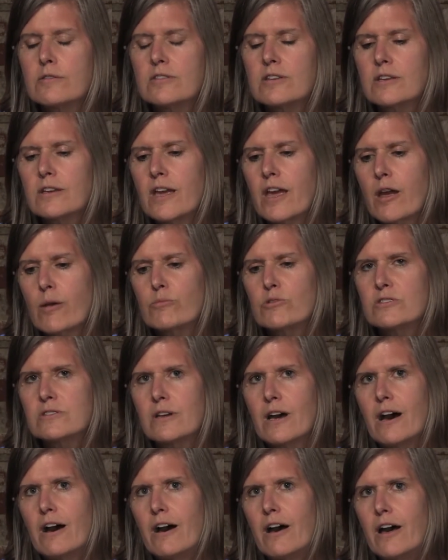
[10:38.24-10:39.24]
the camera's
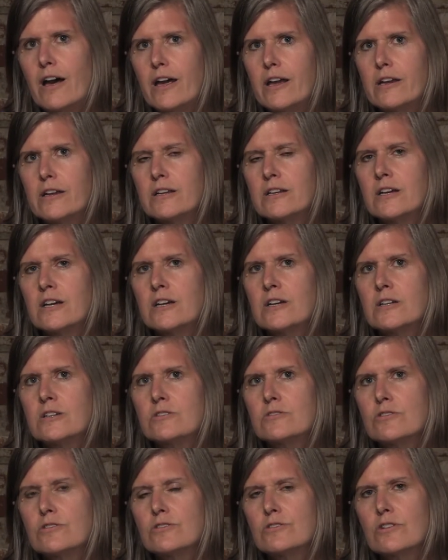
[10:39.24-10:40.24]
eye
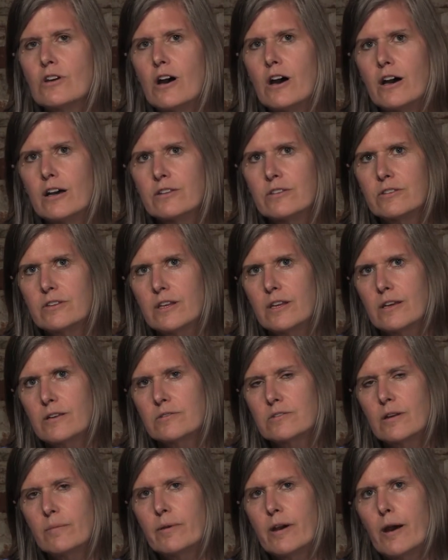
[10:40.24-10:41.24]
saw
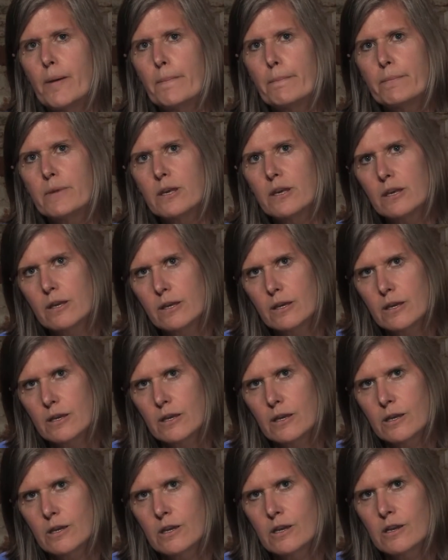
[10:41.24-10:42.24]
things about
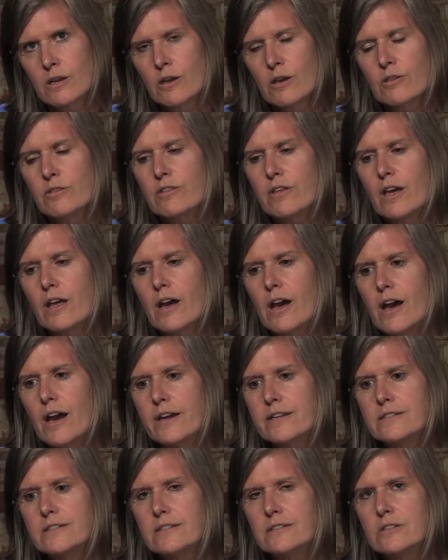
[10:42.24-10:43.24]
me that
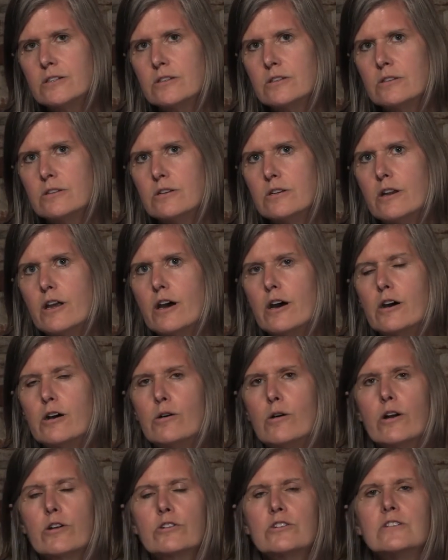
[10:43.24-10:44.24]
I didn't
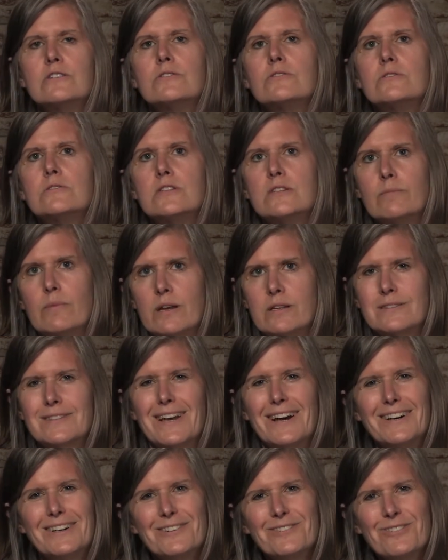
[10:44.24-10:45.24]
know or couldn't see
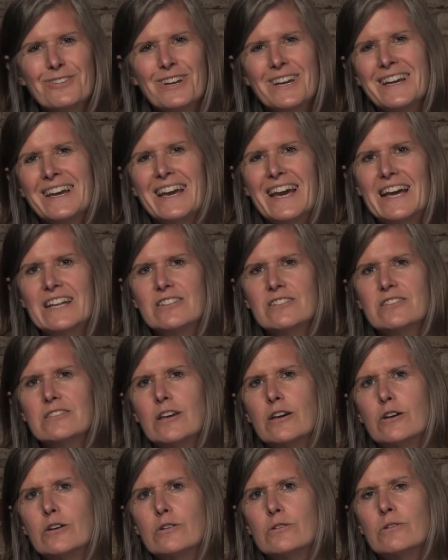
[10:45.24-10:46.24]
myself. And
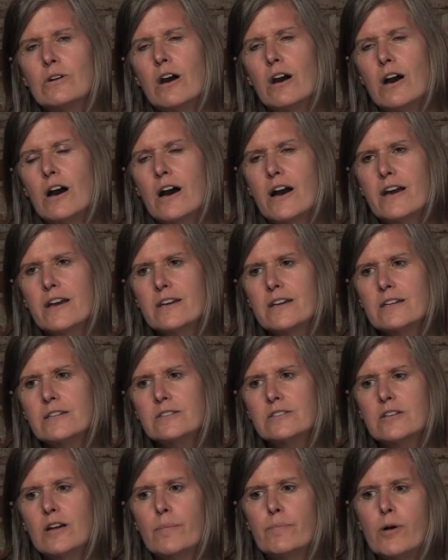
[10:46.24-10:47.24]
so I
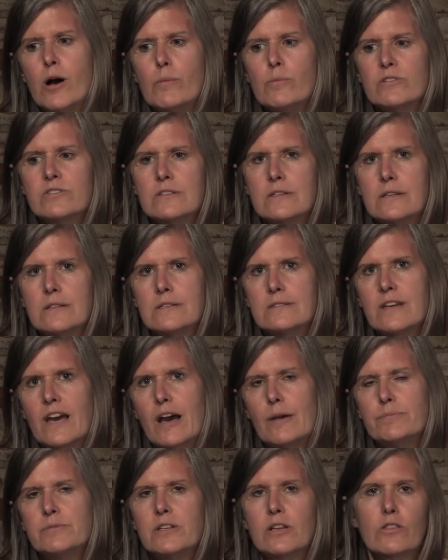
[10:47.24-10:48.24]
ended up almost
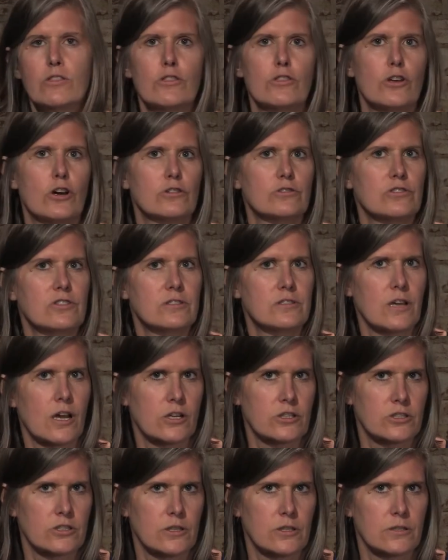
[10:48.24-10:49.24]
adapting those
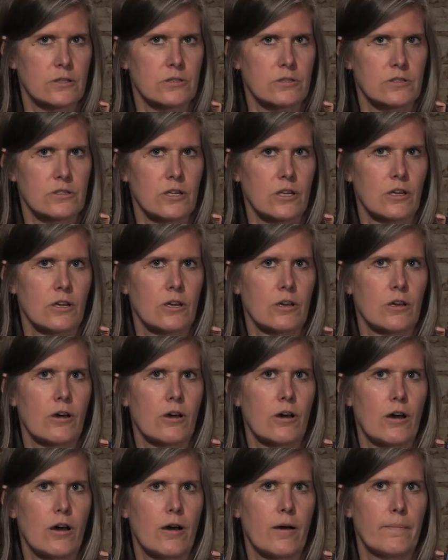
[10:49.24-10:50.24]
sections
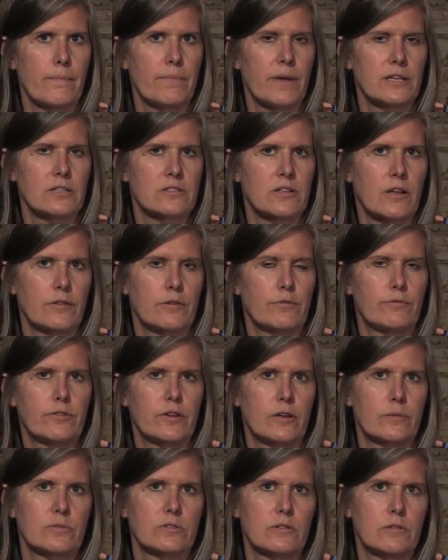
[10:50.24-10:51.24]
um, based on the
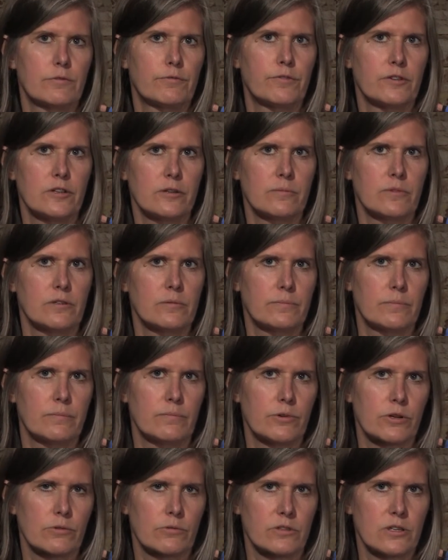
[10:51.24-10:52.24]
film. So the film and the
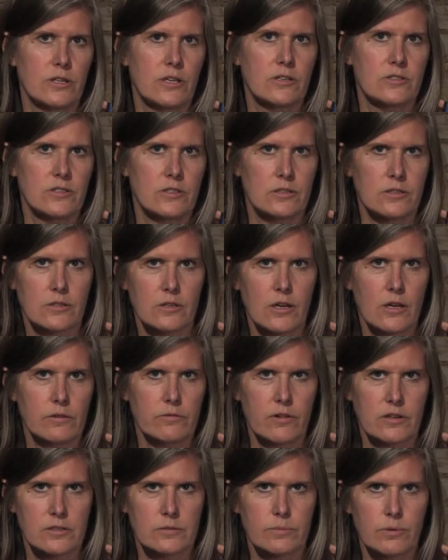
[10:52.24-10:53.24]
book really exist in a kind
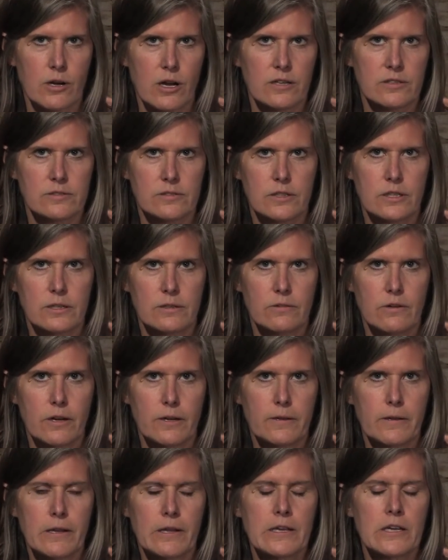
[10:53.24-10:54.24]
of reciprocity,
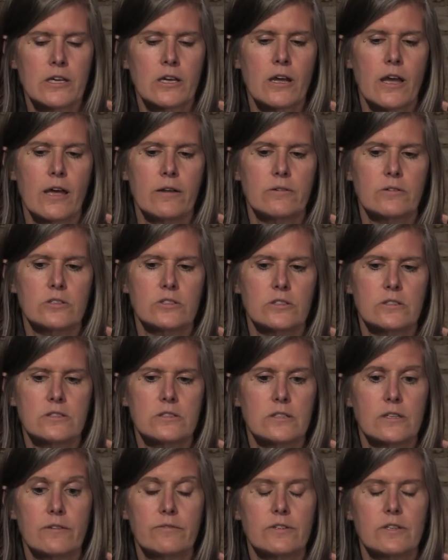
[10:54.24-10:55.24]
right? And just
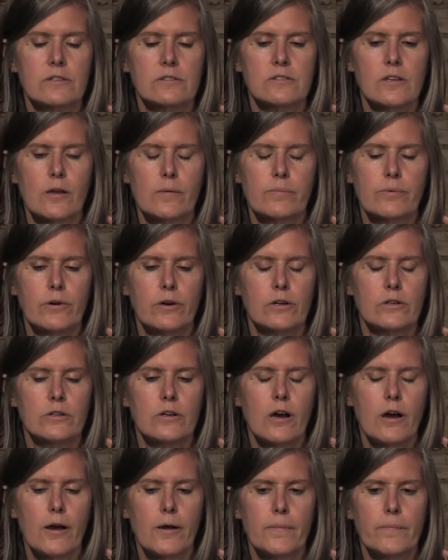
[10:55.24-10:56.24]
to give an
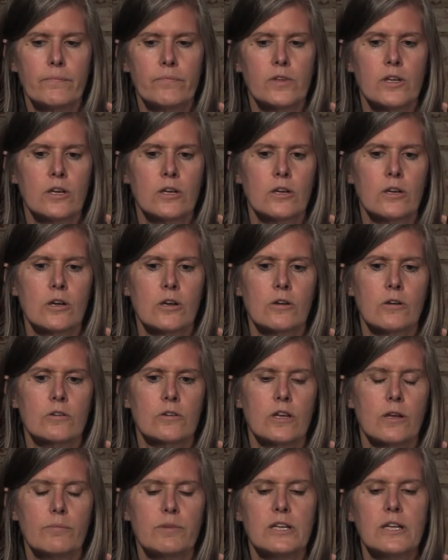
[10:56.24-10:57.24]
example, um,
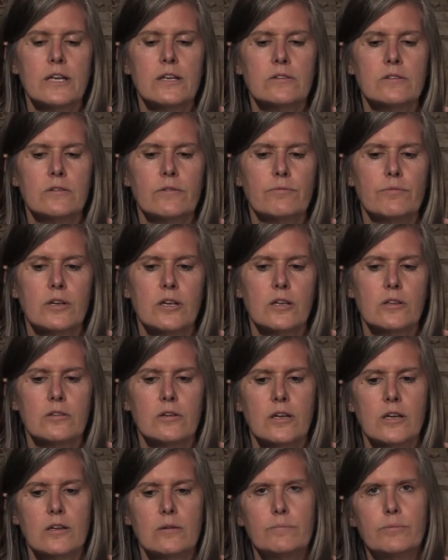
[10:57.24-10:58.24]
I mean, in the in
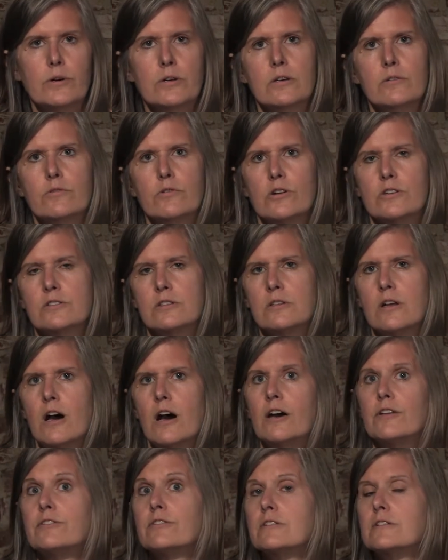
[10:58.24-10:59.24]
the in a book, of course, an
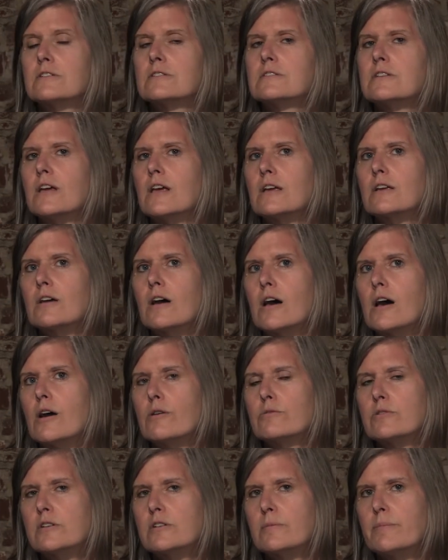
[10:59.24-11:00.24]
author can take
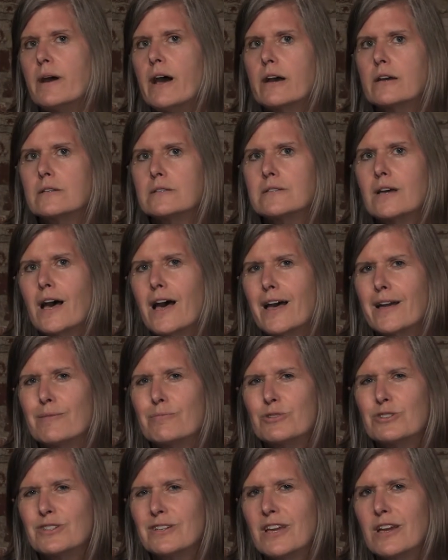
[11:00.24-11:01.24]
a reader back in
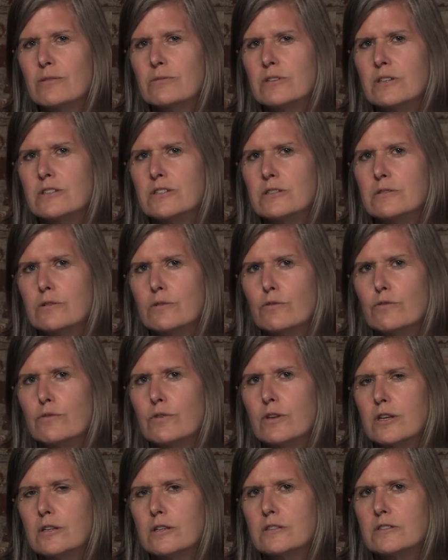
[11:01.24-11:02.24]
time, which you can't really do in
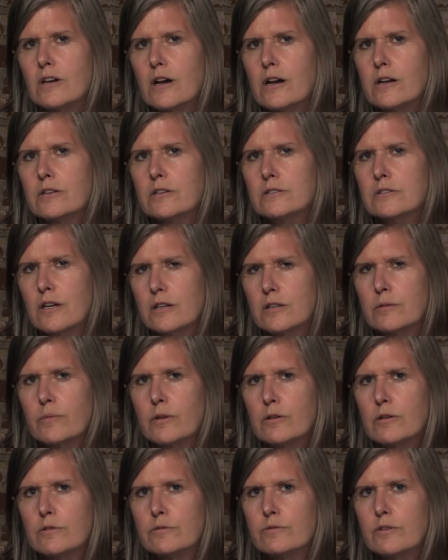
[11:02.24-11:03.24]
in a doc,
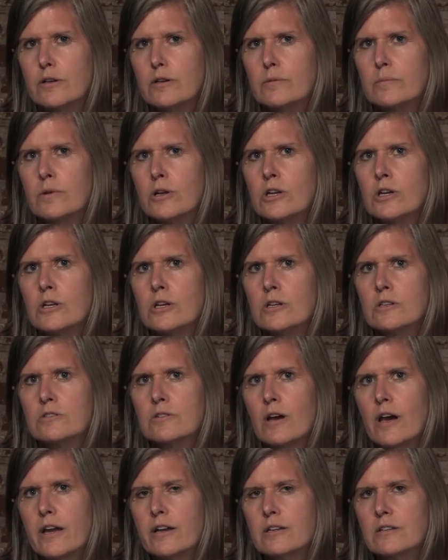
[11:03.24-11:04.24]
documentary film.
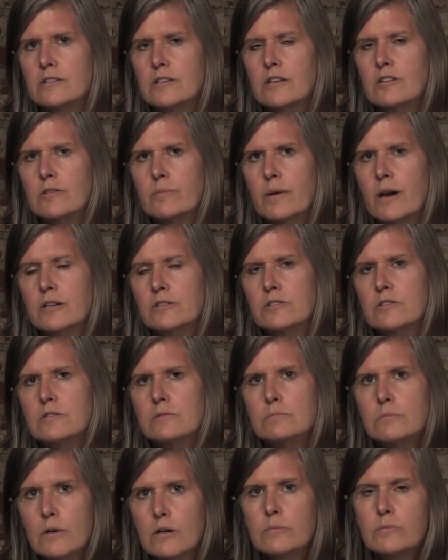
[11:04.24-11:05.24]
So I could take you back to
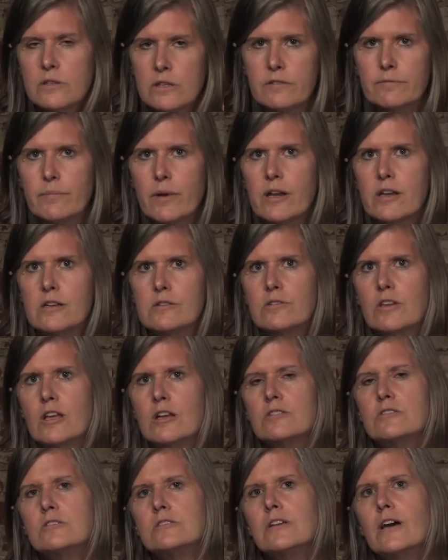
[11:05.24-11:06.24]
the moment of my own
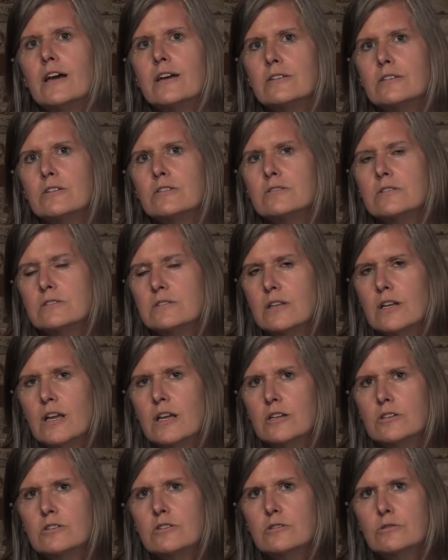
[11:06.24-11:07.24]
cancer diagnosis at
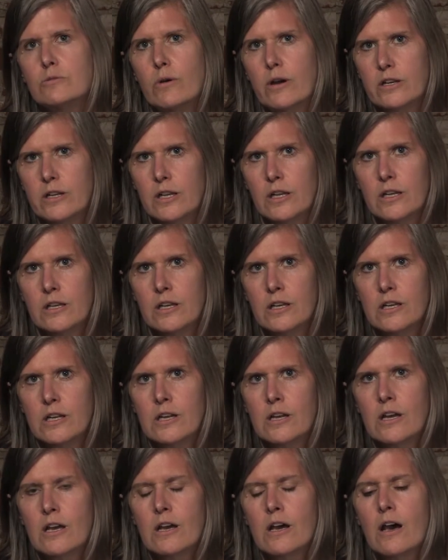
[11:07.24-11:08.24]
age 20,
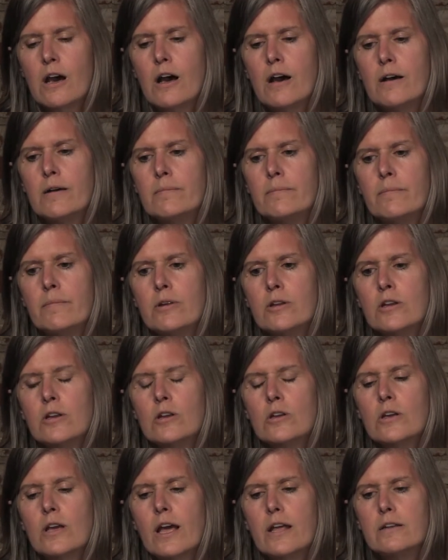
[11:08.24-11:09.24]
um,
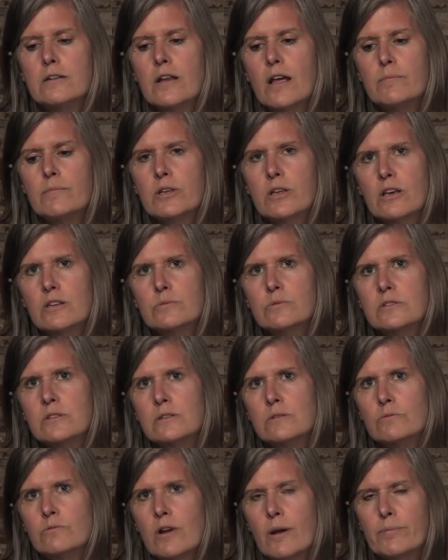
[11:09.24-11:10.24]
and and because we
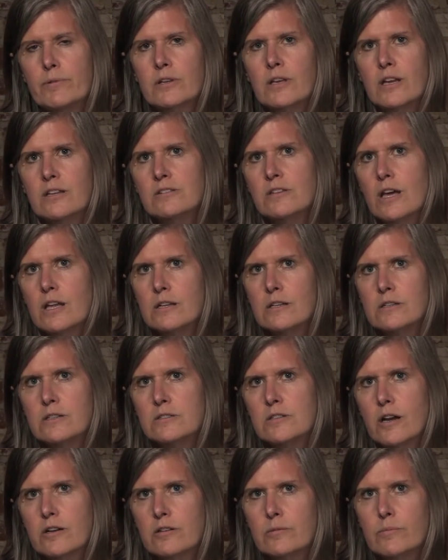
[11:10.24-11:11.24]
couldn't replicate that in a
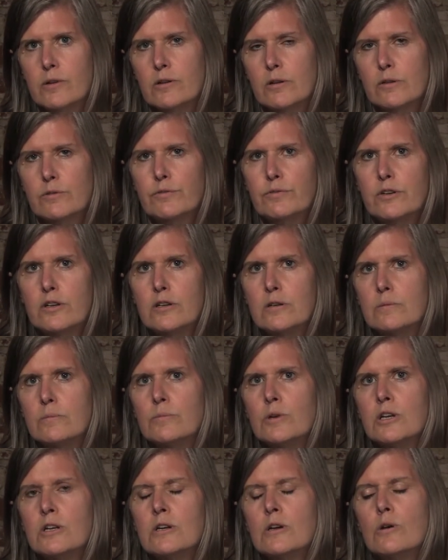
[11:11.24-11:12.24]
documentary
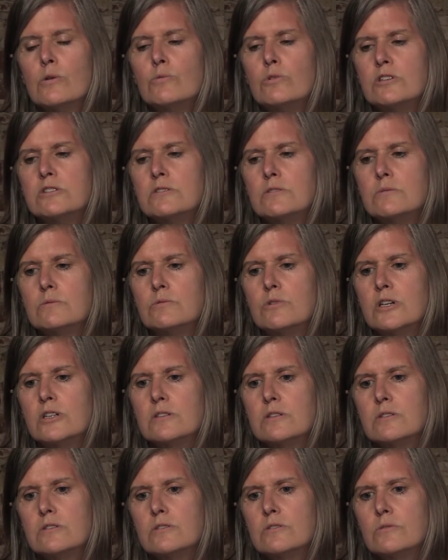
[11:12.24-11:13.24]
film, what
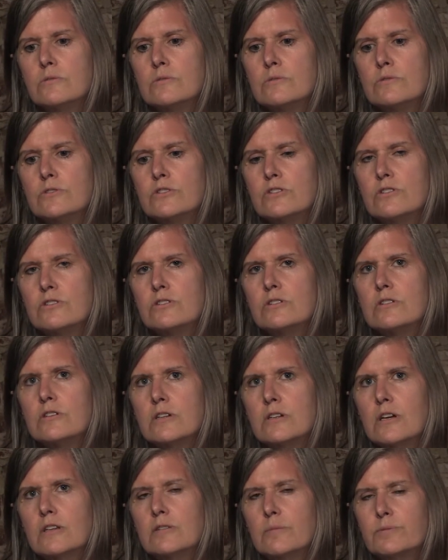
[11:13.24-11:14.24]
what the
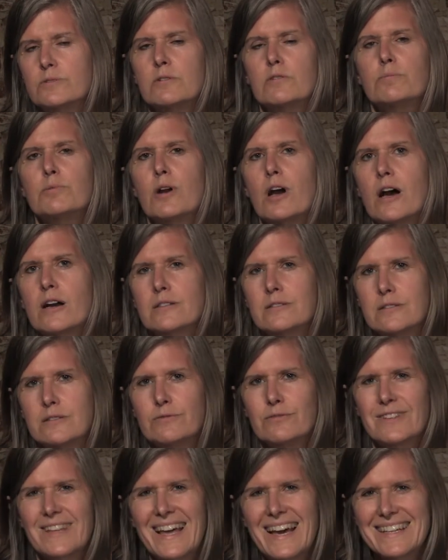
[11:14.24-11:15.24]
surrogate, the sort of proxy
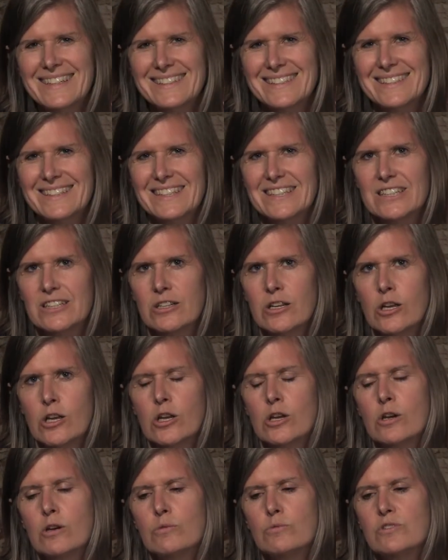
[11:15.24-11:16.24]
for that scene,
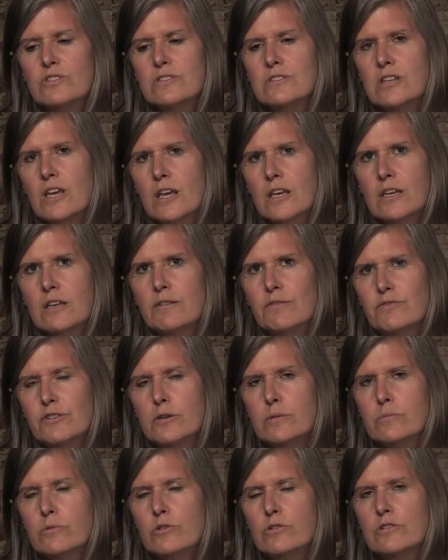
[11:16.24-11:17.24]
was taking a film